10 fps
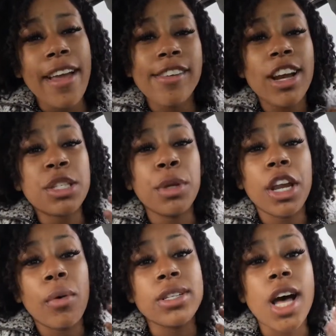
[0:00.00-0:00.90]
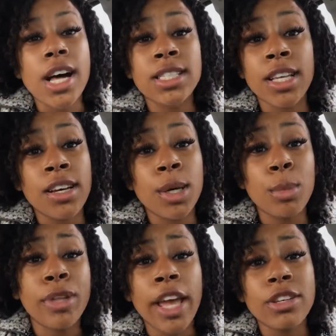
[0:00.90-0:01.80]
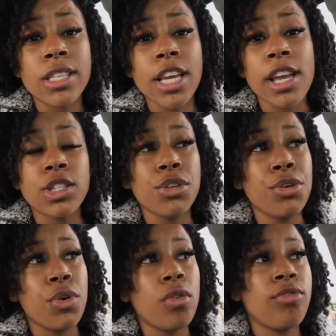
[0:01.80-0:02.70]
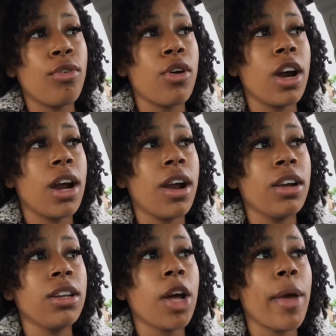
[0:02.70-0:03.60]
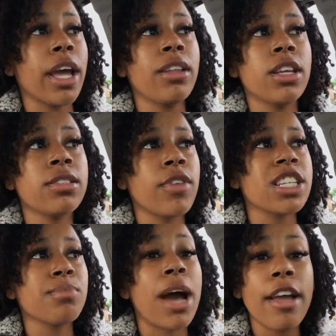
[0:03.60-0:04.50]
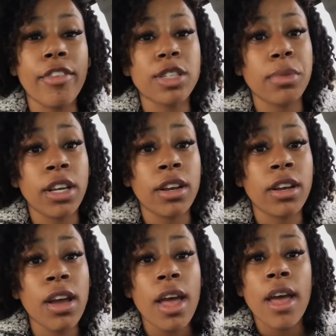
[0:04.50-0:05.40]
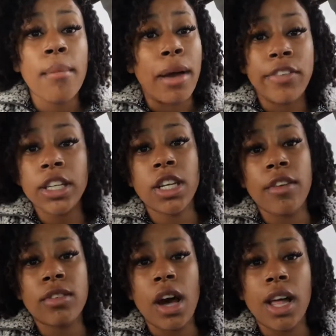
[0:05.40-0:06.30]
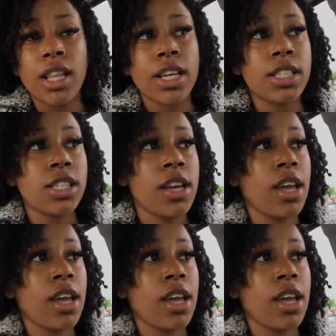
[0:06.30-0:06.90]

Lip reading: Freshman year was awesome. Thank you, TSU, for, you know, making this my freshman year, my first year of college,